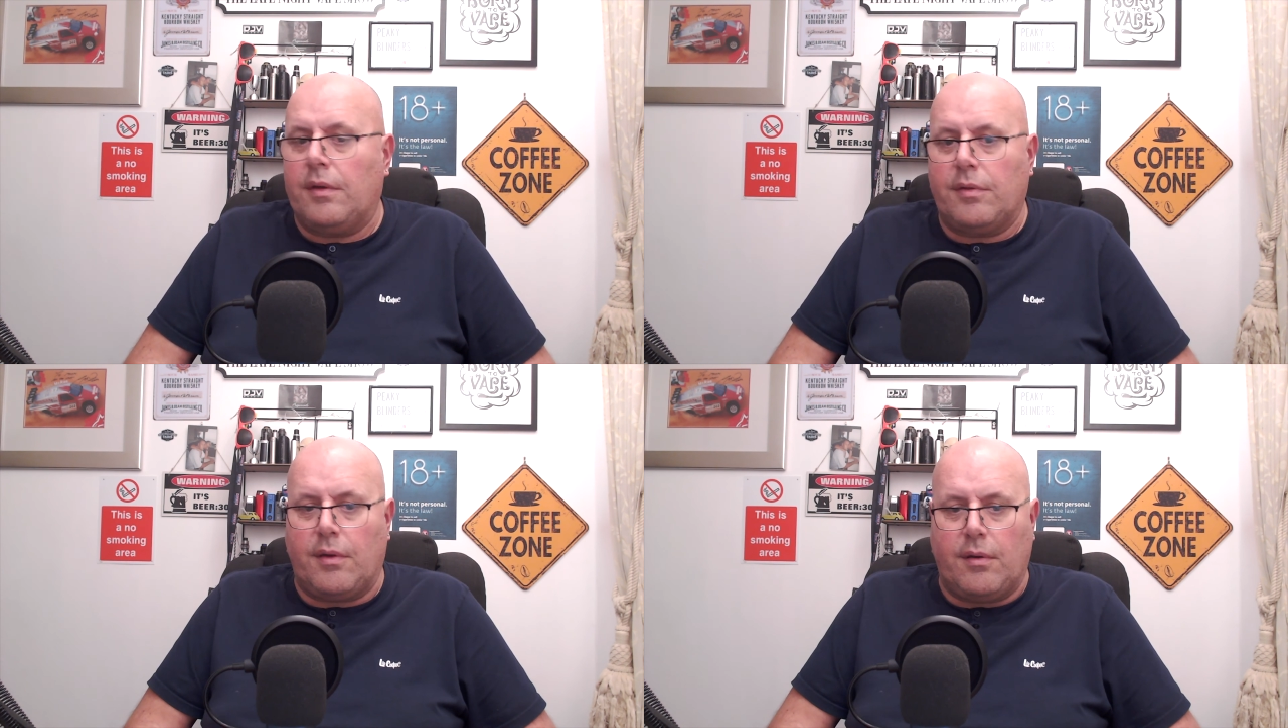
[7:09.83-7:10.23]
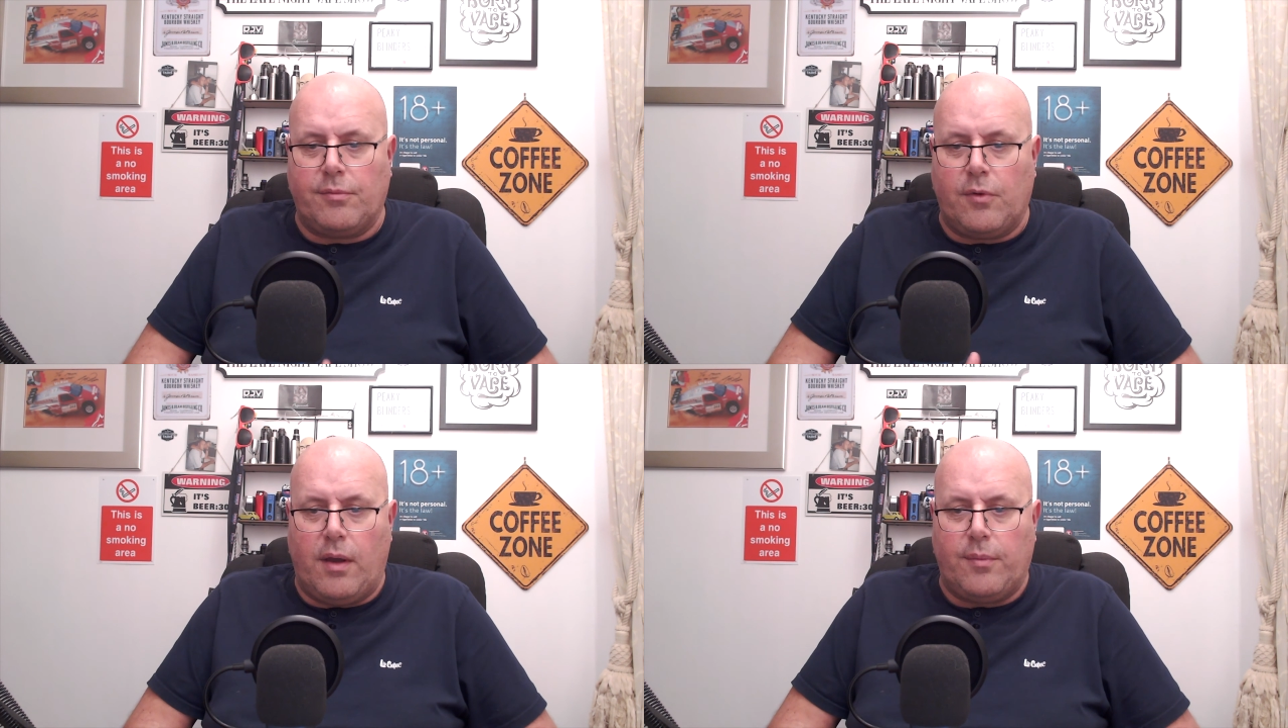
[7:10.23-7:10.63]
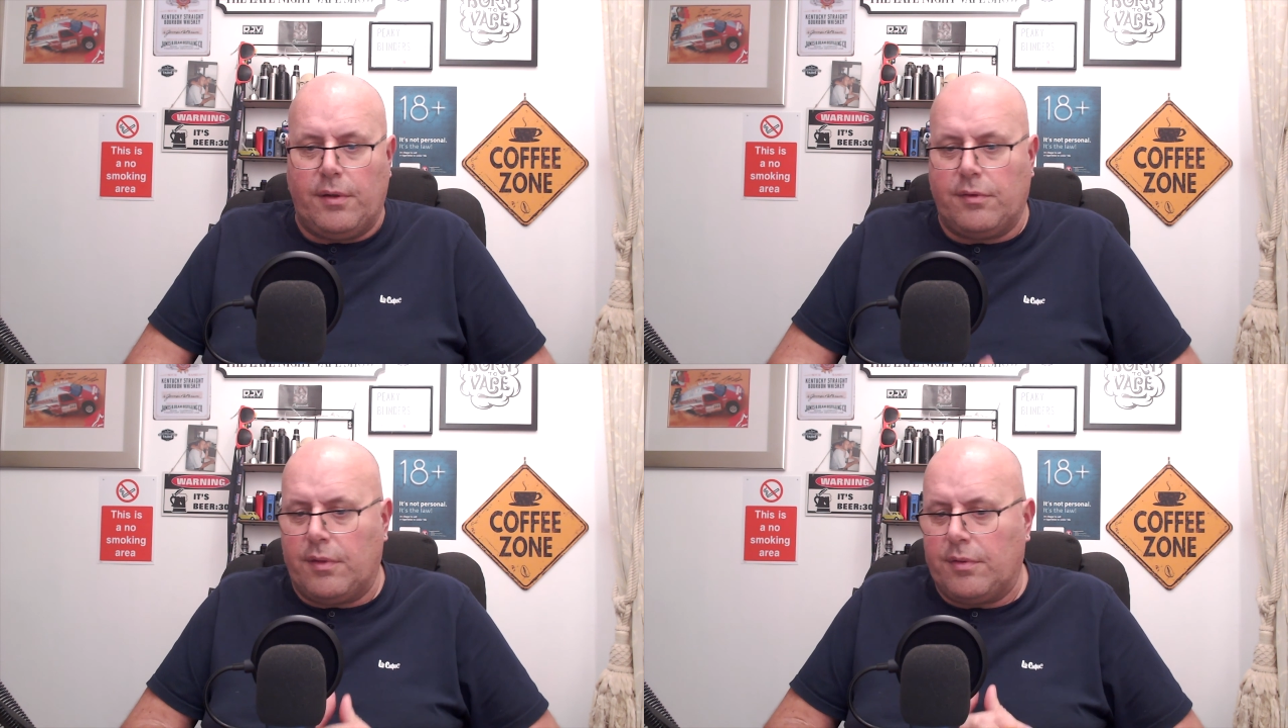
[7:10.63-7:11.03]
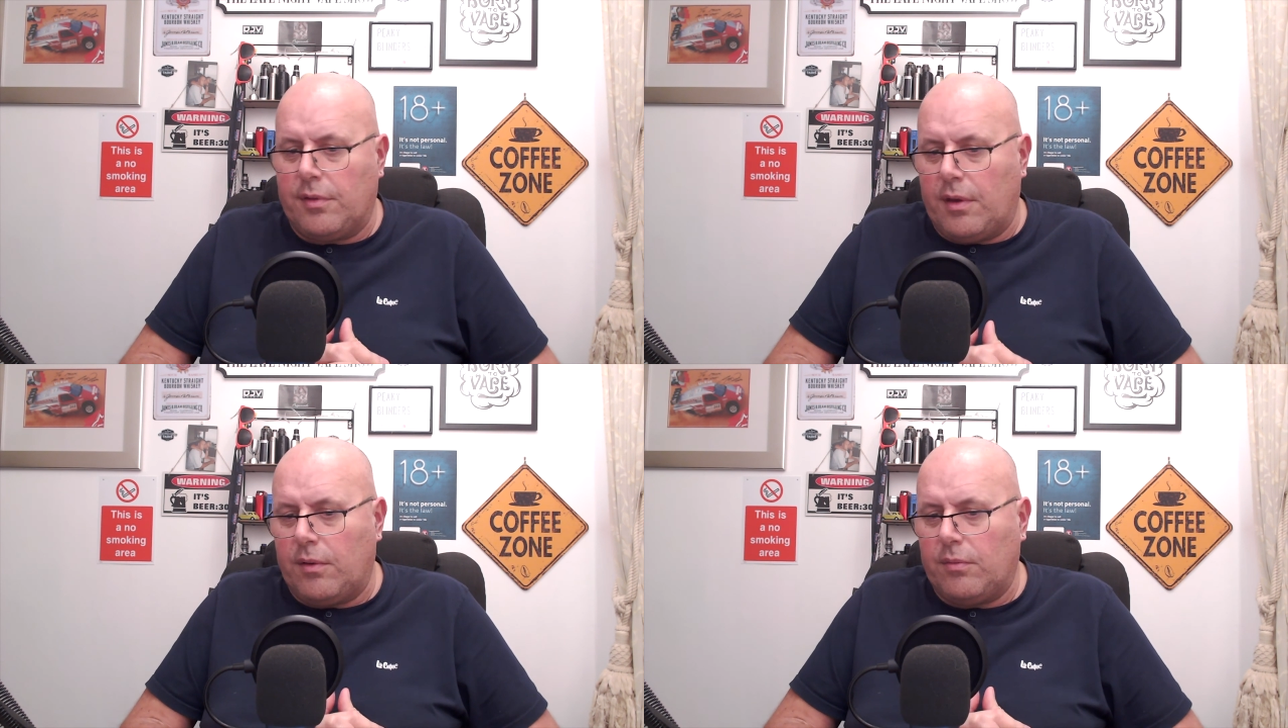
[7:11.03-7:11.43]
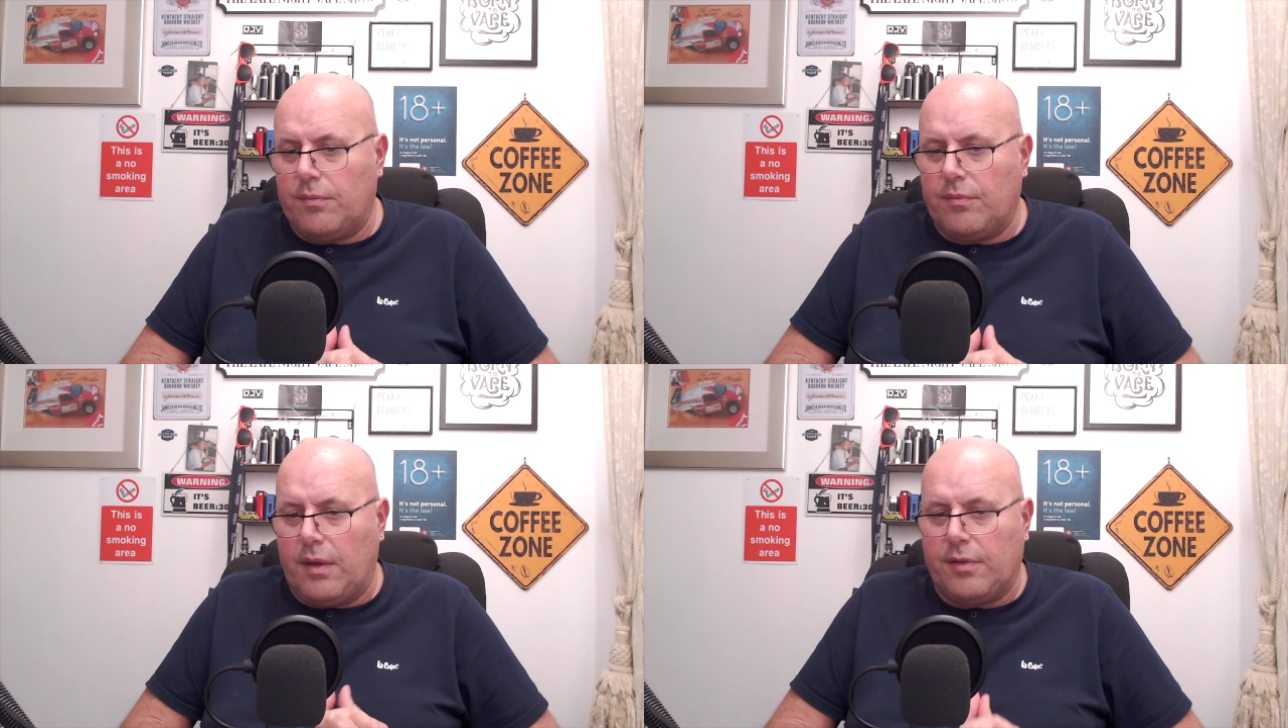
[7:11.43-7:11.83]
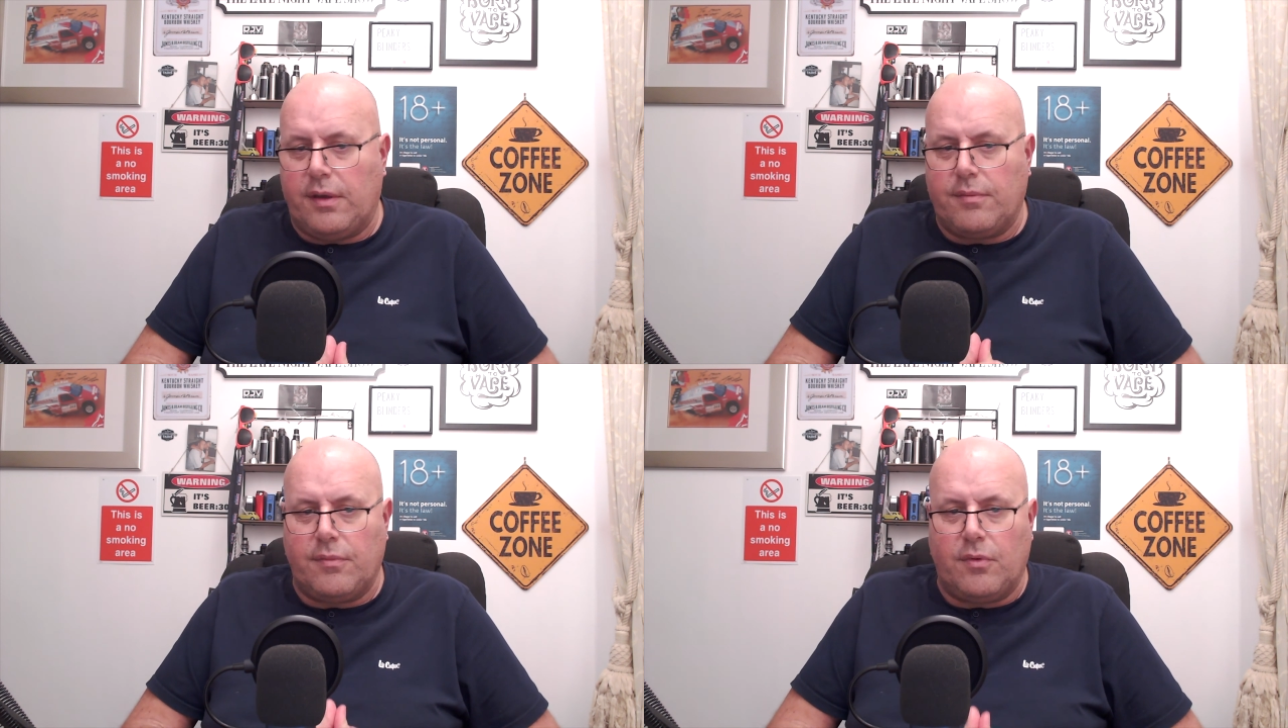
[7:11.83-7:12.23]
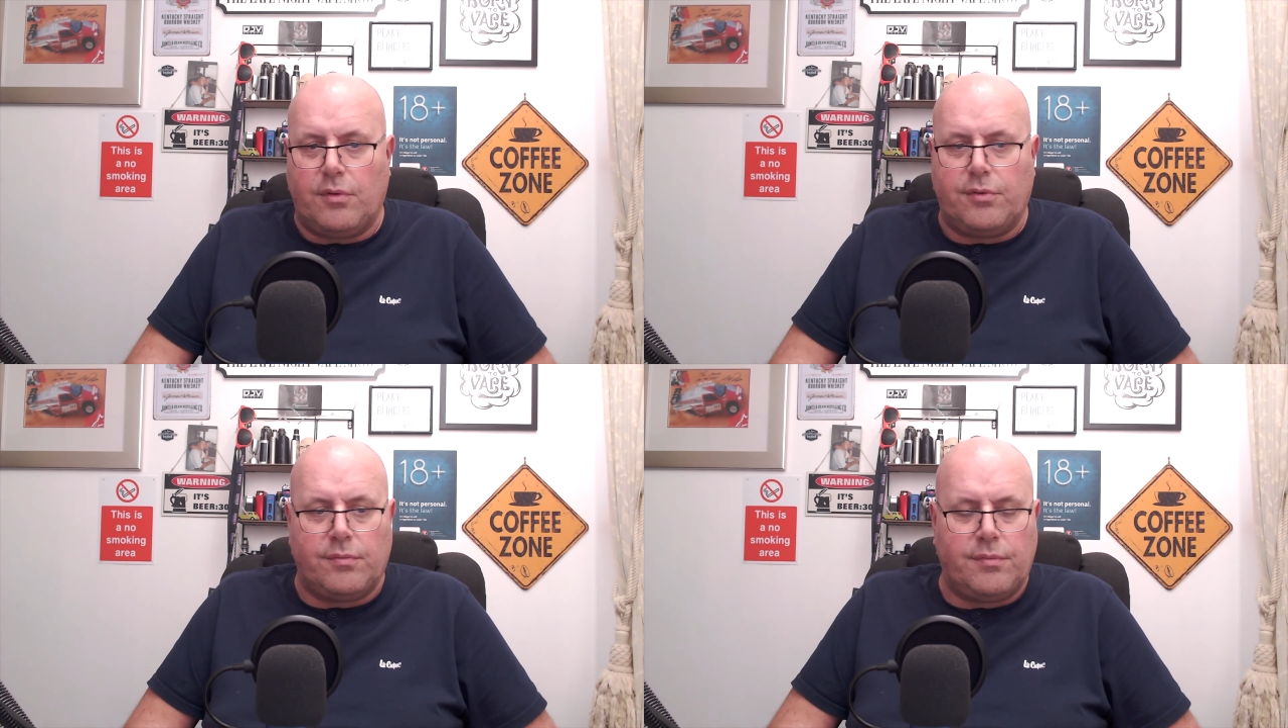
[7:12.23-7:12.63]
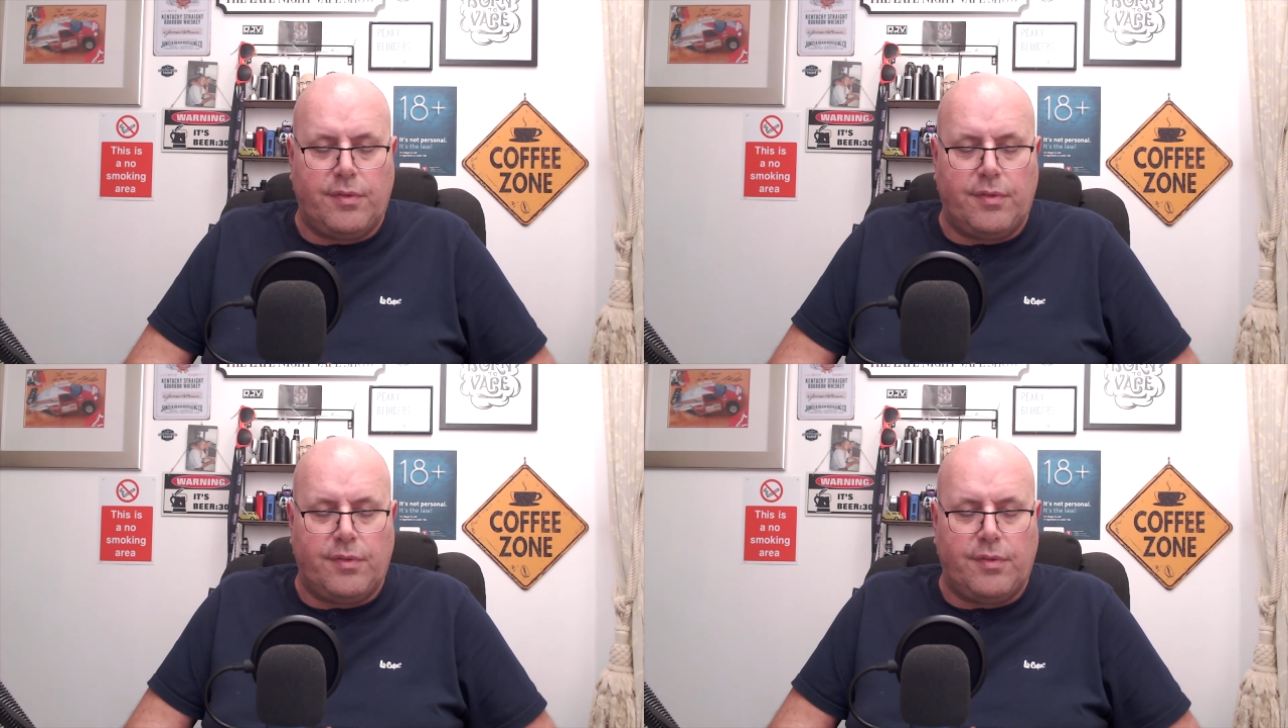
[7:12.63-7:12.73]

So I'm quite pleased with it. So that's it, all done.